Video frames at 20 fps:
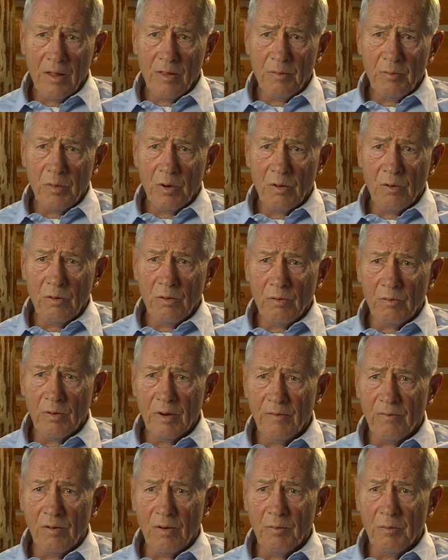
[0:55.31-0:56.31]
the Bitterroot
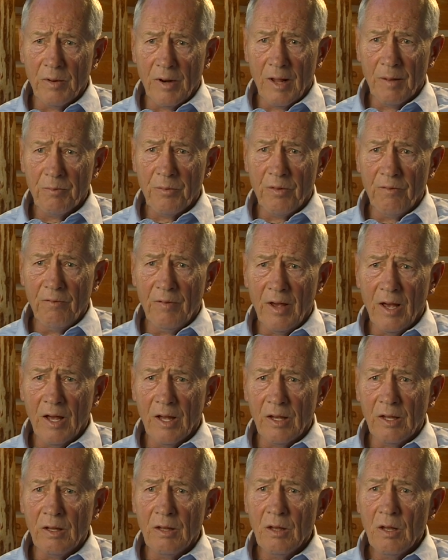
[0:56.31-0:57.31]
River, but up the
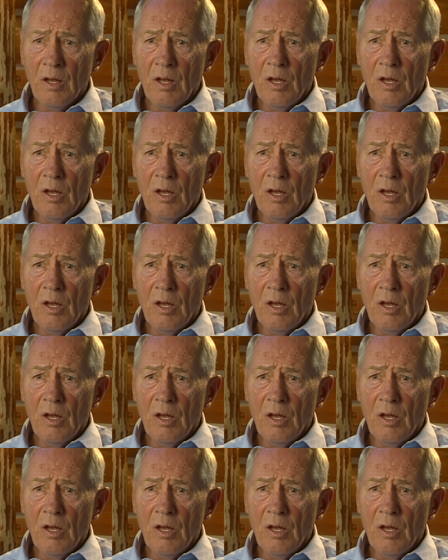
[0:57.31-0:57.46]
valley